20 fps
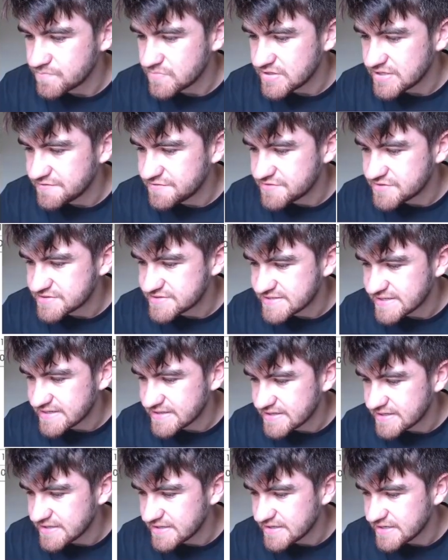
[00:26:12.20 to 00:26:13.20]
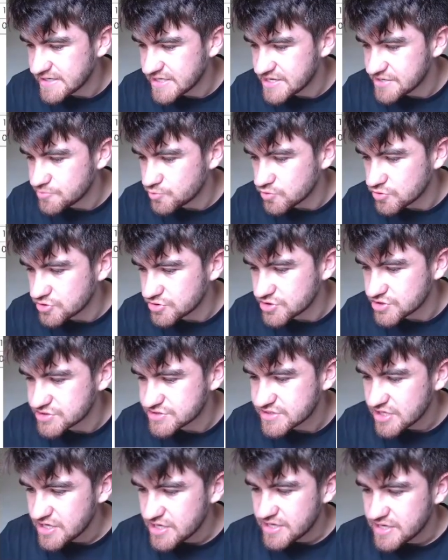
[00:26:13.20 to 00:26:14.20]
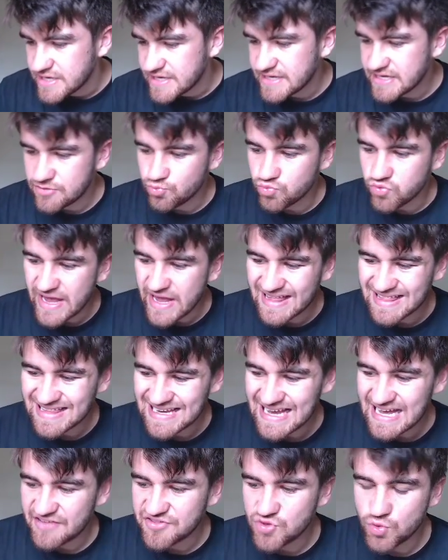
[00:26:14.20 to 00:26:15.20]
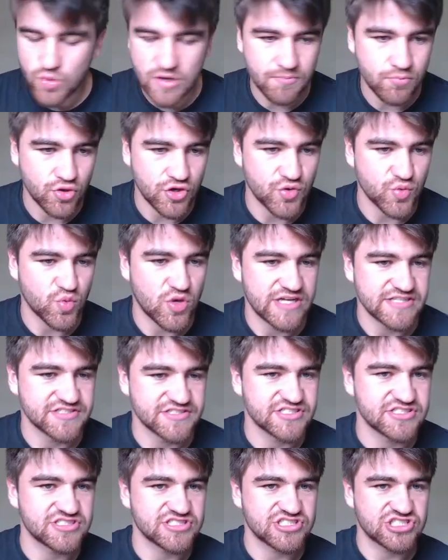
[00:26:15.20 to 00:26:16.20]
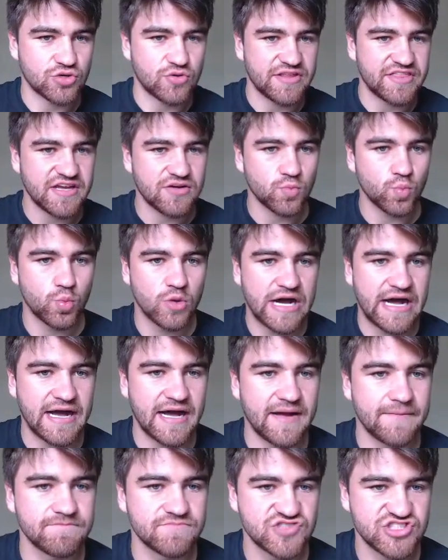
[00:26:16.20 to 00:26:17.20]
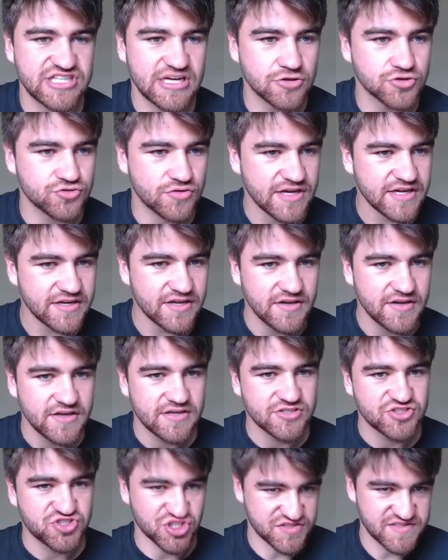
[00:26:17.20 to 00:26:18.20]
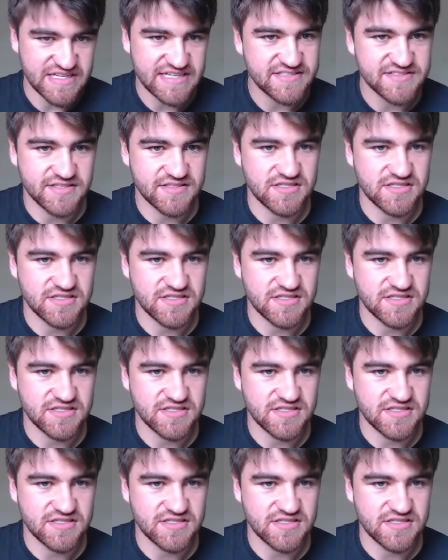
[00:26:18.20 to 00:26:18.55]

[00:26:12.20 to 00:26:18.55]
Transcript: if you see here, he rarely had the 1.1s. So I think Sheldrick just needs the